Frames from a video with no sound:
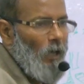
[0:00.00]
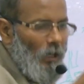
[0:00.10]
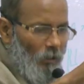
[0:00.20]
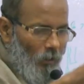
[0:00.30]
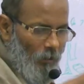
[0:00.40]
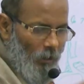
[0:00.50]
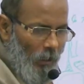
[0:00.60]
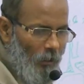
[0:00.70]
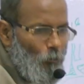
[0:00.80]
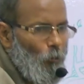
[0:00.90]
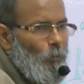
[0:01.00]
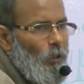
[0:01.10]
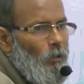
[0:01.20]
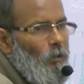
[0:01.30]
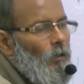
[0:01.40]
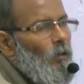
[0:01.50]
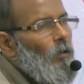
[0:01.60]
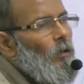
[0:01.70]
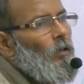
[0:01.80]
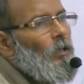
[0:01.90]
and the talus will be
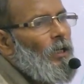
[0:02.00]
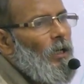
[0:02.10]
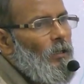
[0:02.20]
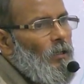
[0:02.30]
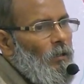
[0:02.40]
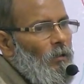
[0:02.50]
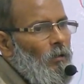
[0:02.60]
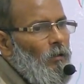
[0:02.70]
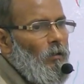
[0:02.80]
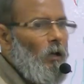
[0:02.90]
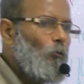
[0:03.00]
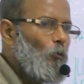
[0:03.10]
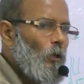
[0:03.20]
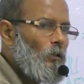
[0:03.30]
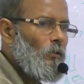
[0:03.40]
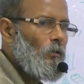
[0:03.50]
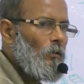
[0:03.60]
directed downwards.